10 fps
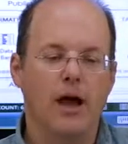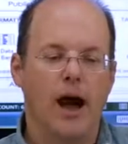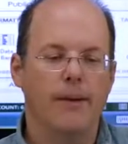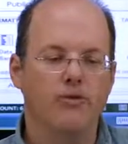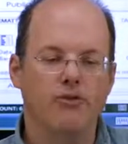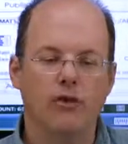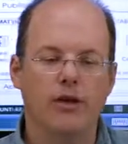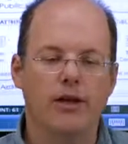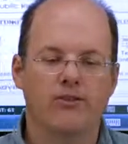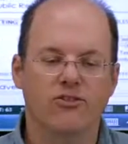I'm just
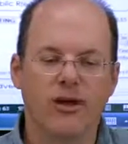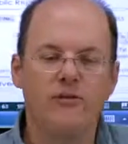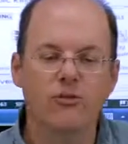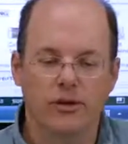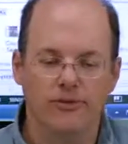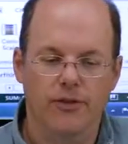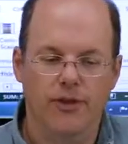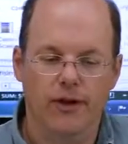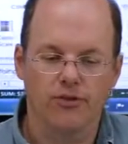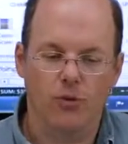looking at several different
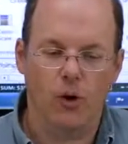things at